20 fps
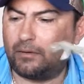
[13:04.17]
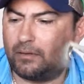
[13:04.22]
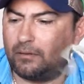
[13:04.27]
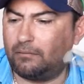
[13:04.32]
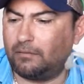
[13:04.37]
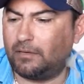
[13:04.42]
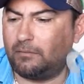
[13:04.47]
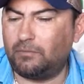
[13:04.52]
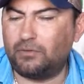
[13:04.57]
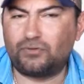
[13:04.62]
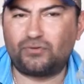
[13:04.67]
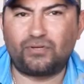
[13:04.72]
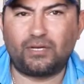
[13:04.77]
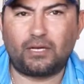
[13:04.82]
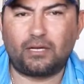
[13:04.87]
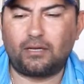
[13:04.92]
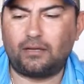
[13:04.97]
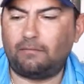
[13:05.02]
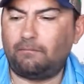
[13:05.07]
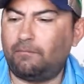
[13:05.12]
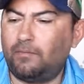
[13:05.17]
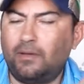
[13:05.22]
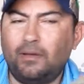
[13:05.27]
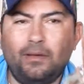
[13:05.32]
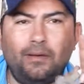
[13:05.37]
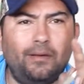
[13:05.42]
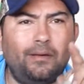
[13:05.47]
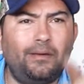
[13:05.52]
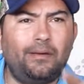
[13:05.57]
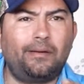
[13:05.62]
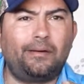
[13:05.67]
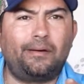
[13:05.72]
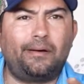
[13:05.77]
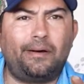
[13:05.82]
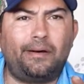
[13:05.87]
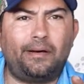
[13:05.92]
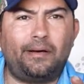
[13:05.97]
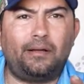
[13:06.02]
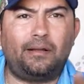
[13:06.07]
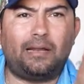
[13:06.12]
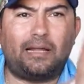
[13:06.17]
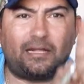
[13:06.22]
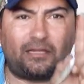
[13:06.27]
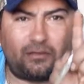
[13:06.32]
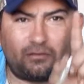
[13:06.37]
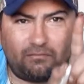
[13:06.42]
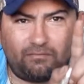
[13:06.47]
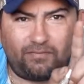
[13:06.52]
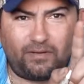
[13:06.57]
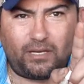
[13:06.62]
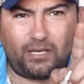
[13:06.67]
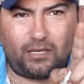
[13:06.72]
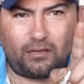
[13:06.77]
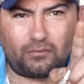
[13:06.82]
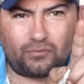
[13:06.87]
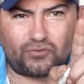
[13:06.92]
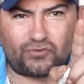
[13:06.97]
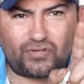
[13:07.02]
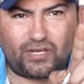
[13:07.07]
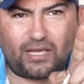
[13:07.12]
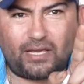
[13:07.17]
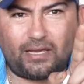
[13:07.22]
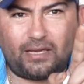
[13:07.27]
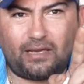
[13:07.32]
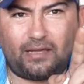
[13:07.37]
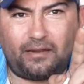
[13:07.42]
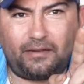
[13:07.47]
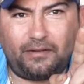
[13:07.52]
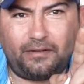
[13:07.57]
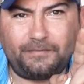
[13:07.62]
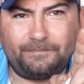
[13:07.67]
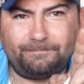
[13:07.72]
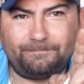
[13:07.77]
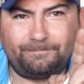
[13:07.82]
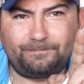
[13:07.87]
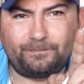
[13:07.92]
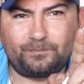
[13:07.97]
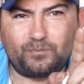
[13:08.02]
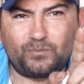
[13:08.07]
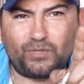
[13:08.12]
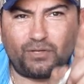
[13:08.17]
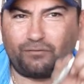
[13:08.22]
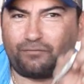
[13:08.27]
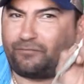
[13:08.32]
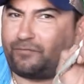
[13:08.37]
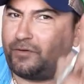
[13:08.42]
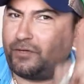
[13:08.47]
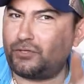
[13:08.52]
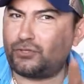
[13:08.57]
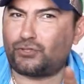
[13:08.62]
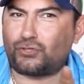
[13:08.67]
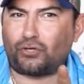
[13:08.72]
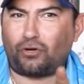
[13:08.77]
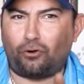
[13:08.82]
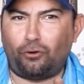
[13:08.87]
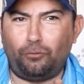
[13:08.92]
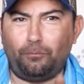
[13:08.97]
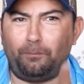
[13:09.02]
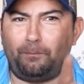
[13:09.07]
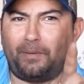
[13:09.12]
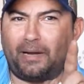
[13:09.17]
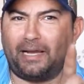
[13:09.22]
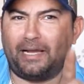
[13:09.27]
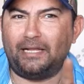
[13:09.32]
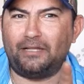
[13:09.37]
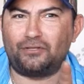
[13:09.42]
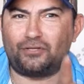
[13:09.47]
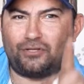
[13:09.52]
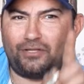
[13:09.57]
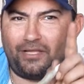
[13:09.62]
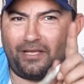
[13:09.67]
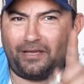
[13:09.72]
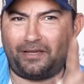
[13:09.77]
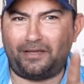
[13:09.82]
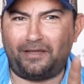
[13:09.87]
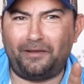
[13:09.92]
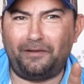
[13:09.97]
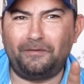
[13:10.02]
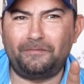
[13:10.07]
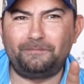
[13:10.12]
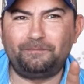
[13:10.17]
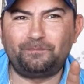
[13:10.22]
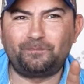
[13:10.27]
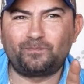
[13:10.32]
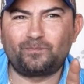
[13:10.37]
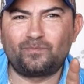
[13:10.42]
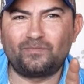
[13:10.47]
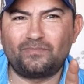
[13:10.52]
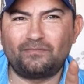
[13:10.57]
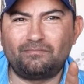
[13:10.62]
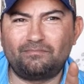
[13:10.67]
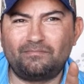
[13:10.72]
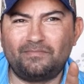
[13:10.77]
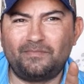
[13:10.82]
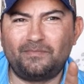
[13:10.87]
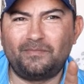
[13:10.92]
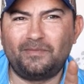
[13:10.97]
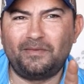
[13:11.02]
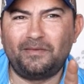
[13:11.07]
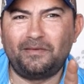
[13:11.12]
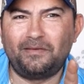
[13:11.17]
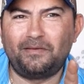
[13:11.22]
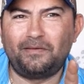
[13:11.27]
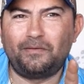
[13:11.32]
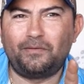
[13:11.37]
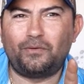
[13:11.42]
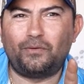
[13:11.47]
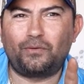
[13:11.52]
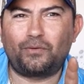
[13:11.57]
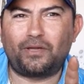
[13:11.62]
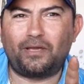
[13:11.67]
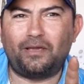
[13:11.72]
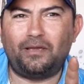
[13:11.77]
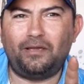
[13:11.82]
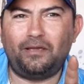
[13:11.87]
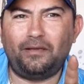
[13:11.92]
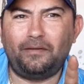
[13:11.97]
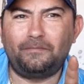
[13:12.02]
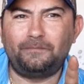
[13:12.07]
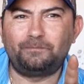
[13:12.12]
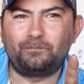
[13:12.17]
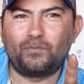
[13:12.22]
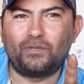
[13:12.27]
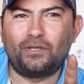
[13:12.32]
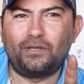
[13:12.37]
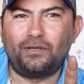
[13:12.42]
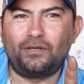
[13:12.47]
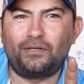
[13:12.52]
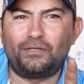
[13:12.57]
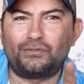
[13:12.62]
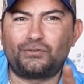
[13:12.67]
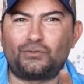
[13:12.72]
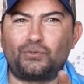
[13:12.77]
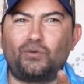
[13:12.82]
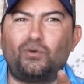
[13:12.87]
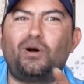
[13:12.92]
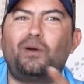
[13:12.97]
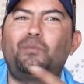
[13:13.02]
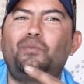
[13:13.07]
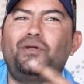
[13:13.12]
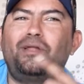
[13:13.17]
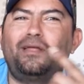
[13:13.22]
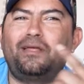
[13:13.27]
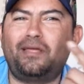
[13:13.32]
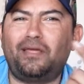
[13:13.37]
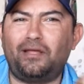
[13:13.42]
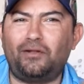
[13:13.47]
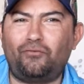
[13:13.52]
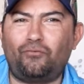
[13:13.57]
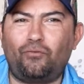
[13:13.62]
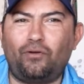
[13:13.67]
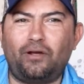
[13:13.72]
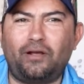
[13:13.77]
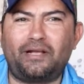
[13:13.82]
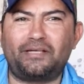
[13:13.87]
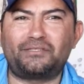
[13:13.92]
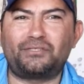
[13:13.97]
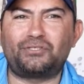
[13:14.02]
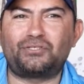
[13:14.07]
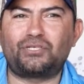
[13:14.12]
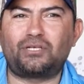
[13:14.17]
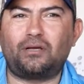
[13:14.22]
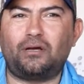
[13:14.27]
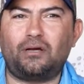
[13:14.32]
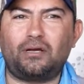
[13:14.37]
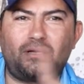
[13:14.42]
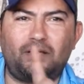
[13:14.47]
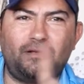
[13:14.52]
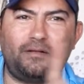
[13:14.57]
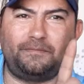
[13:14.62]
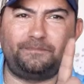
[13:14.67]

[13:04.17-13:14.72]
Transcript: it. Give me a second. Like the video said, the fish aren't biting today. Okay, so I'm gonna get drunk as a skunk.